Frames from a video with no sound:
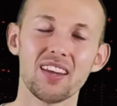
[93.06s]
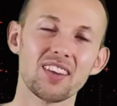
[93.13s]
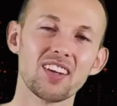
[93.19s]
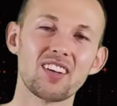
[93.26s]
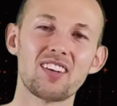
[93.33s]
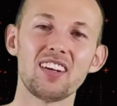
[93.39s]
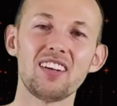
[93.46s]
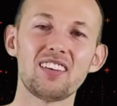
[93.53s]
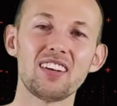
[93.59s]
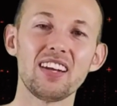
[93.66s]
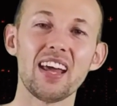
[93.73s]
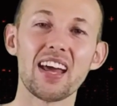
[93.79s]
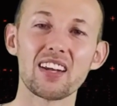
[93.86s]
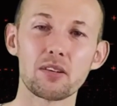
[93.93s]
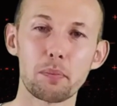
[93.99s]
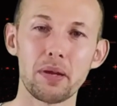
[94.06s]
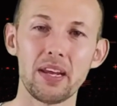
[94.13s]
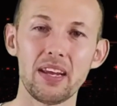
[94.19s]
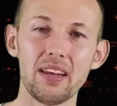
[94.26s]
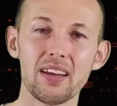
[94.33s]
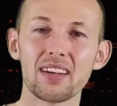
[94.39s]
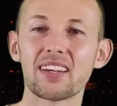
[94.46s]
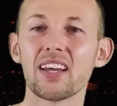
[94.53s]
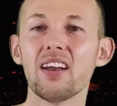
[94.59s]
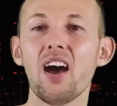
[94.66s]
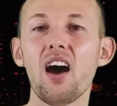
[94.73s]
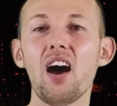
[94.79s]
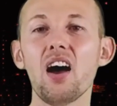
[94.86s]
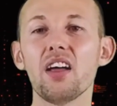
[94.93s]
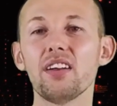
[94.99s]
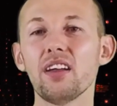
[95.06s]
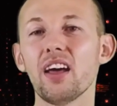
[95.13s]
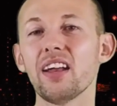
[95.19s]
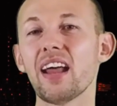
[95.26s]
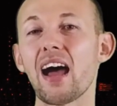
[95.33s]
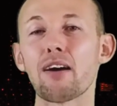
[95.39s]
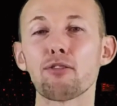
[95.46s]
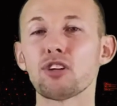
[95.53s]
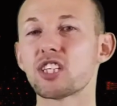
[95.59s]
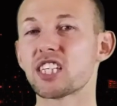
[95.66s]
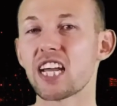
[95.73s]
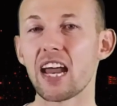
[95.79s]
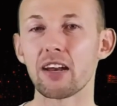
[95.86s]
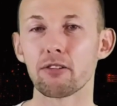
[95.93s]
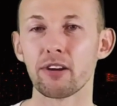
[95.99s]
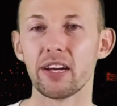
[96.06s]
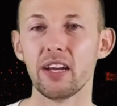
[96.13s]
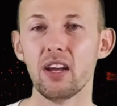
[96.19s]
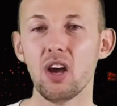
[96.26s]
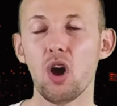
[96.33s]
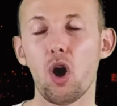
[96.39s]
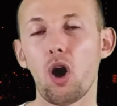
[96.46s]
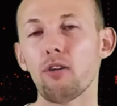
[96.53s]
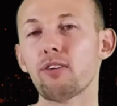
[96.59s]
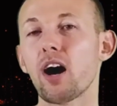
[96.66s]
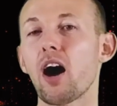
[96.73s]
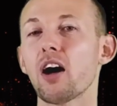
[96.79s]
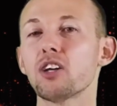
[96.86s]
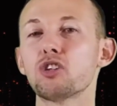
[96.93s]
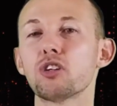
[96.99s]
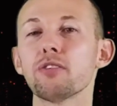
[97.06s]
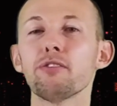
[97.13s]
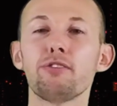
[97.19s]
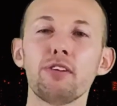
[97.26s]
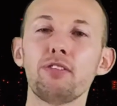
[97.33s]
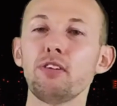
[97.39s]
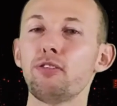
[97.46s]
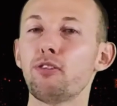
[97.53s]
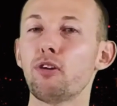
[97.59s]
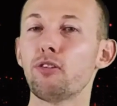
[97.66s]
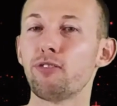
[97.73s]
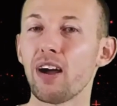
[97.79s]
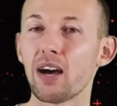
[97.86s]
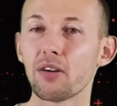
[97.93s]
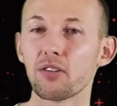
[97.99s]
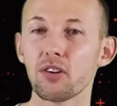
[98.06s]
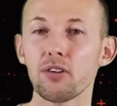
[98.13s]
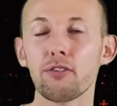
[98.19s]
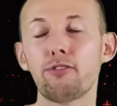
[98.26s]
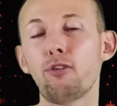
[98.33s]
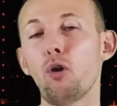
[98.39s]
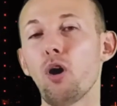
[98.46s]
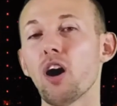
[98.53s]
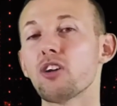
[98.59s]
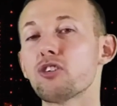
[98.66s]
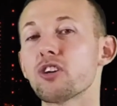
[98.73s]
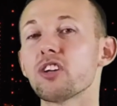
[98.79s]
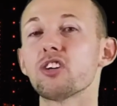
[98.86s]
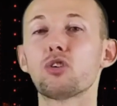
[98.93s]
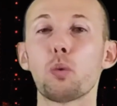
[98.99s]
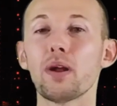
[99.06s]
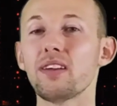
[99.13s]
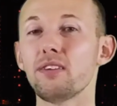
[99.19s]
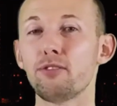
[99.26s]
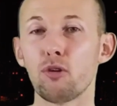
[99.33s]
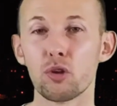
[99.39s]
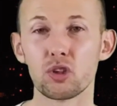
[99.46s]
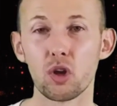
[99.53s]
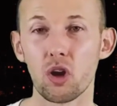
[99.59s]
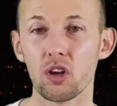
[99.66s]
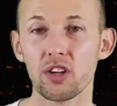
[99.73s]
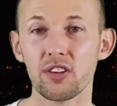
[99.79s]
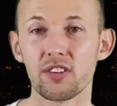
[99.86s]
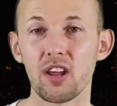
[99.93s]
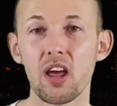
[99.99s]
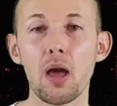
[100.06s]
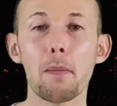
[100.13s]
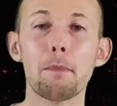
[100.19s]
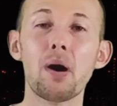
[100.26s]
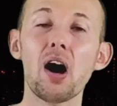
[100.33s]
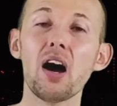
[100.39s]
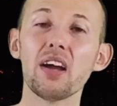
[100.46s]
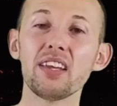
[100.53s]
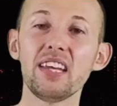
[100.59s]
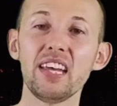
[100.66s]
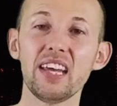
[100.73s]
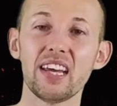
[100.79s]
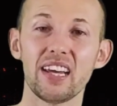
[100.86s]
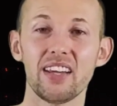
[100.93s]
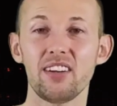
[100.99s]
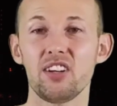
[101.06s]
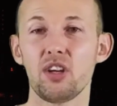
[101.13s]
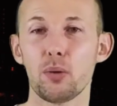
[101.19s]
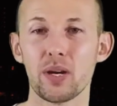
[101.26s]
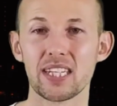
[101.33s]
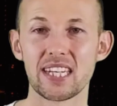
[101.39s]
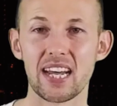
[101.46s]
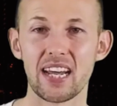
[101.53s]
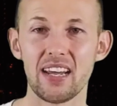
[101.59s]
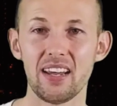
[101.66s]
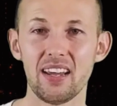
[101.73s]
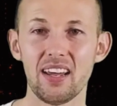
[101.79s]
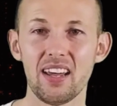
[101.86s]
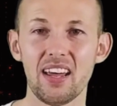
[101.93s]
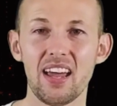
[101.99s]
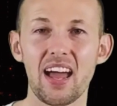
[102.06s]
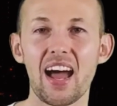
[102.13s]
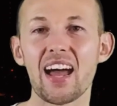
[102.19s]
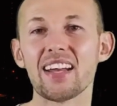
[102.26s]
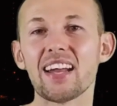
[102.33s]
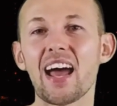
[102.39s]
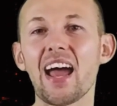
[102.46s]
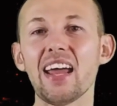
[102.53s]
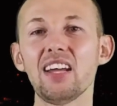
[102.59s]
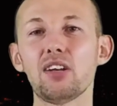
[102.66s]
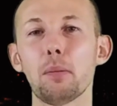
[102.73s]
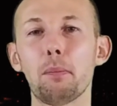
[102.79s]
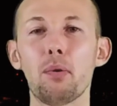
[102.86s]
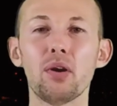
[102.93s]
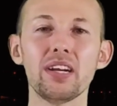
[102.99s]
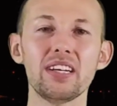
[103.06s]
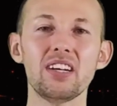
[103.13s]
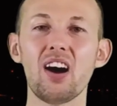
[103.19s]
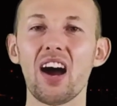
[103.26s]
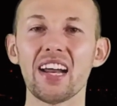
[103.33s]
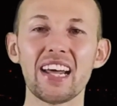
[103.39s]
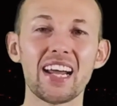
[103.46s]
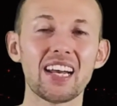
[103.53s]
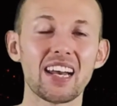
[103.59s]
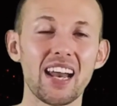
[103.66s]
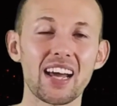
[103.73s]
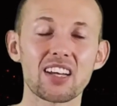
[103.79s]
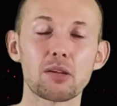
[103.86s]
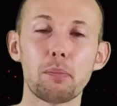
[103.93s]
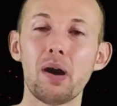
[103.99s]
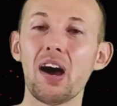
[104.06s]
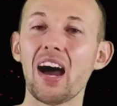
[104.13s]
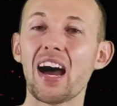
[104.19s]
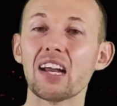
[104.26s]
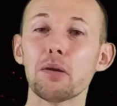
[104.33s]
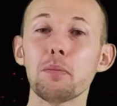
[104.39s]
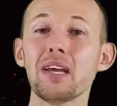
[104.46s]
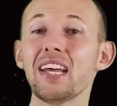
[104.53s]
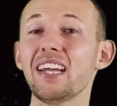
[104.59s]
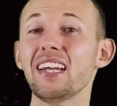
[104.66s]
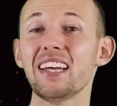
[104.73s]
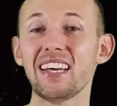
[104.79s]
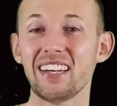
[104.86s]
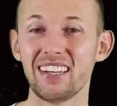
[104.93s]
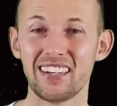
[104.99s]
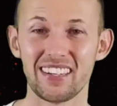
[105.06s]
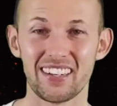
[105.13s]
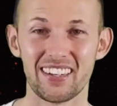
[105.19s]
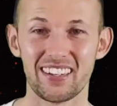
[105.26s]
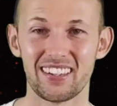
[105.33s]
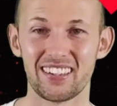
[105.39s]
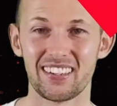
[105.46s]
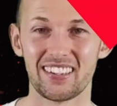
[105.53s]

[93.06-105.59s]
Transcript: The CCSP can earn an average salary of $154,424 per year in the USA and 8.98 lakhs per annum in India.